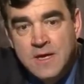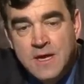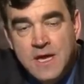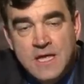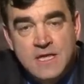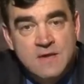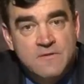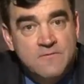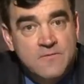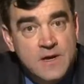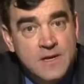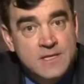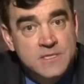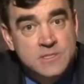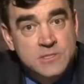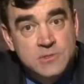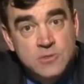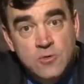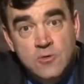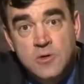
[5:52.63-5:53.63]
And then finally,
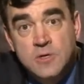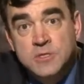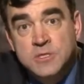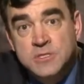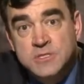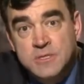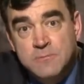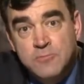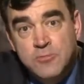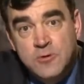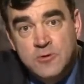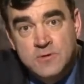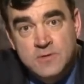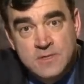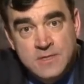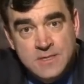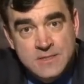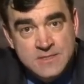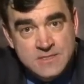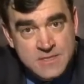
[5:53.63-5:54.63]
storage, it's
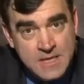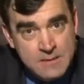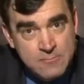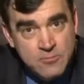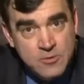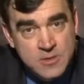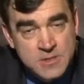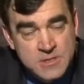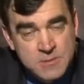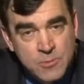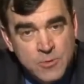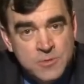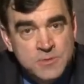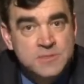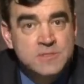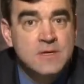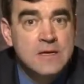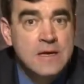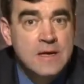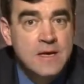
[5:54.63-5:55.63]
important, same
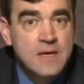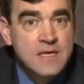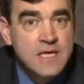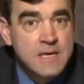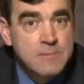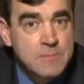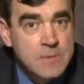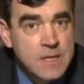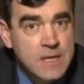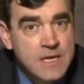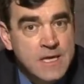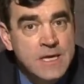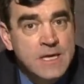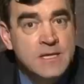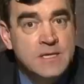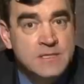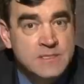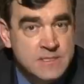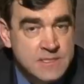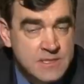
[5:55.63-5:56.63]
principles. Keep clean
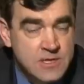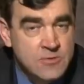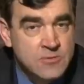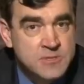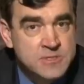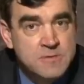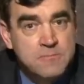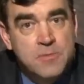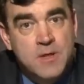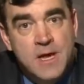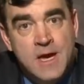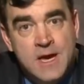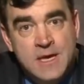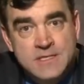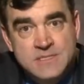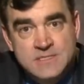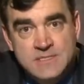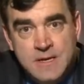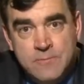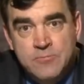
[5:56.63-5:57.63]
and sterile supplies
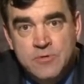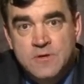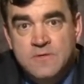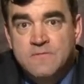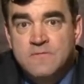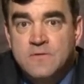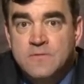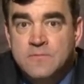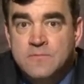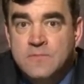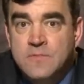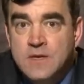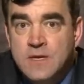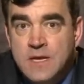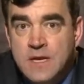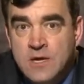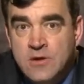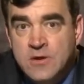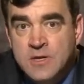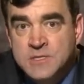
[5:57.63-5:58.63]
separate from
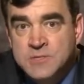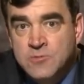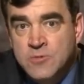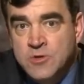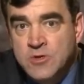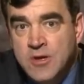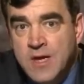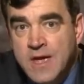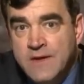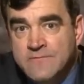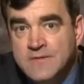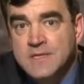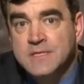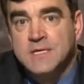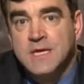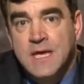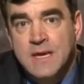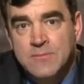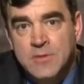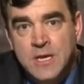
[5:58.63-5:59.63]
areas where you have
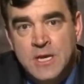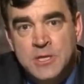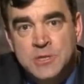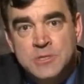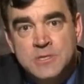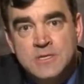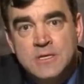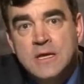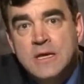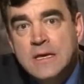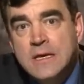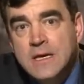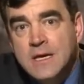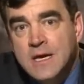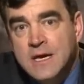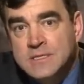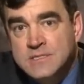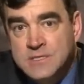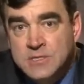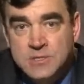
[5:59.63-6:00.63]
contamination,
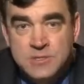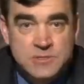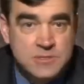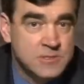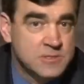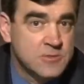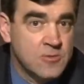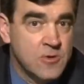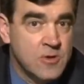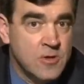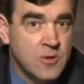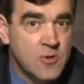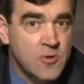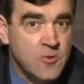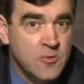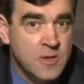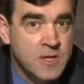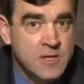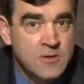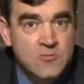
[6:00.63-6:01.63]
such as the soiled
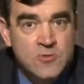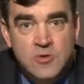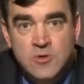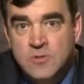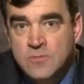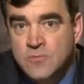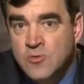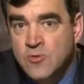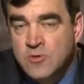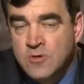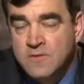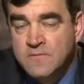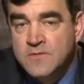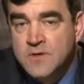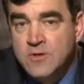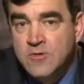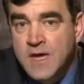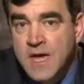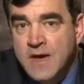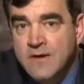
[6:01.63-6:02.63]
holding room, or if
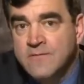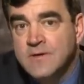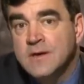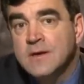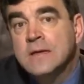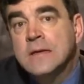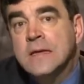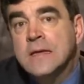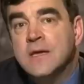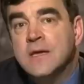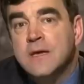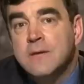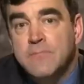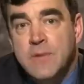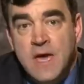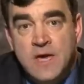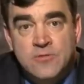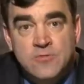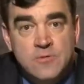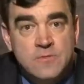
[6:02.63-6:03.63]
you have a
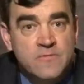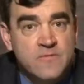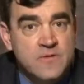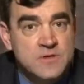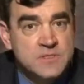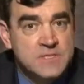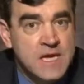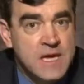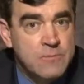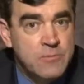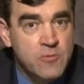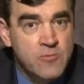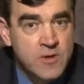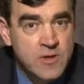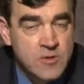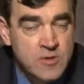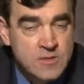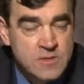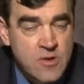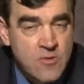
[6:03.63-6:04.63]
bathroom, for example, we
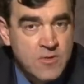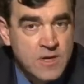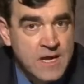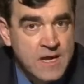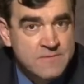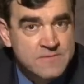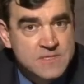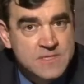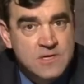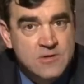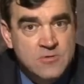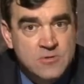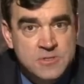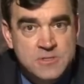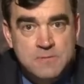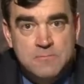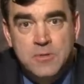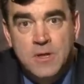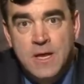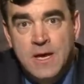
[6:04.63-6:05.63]
don't want to have sterile
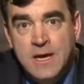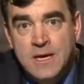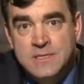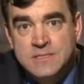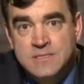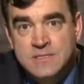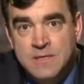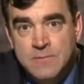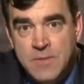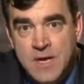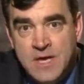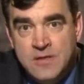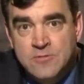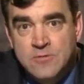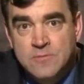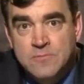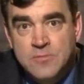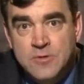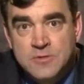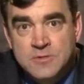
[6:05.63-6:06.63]
supplies in the
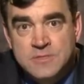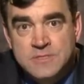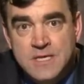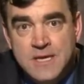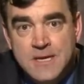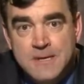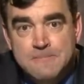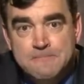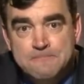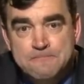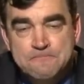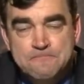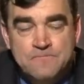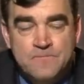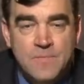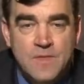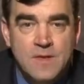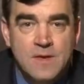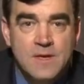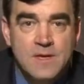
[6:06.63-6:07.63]
bathroom per se.
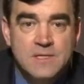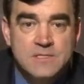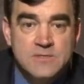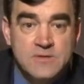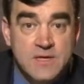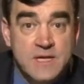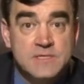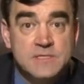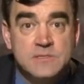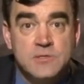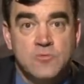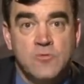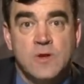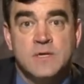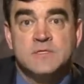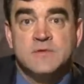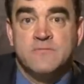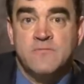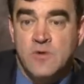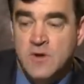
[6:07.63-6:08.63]
So that's the
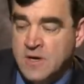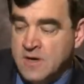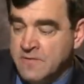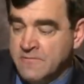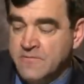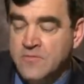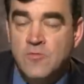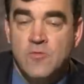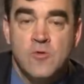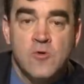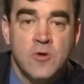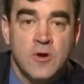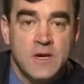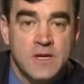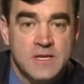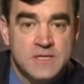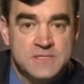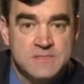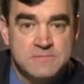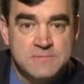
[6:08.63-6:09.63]
reservoir of
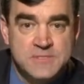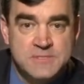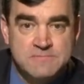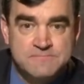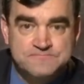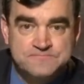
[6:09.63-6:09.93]
organisms.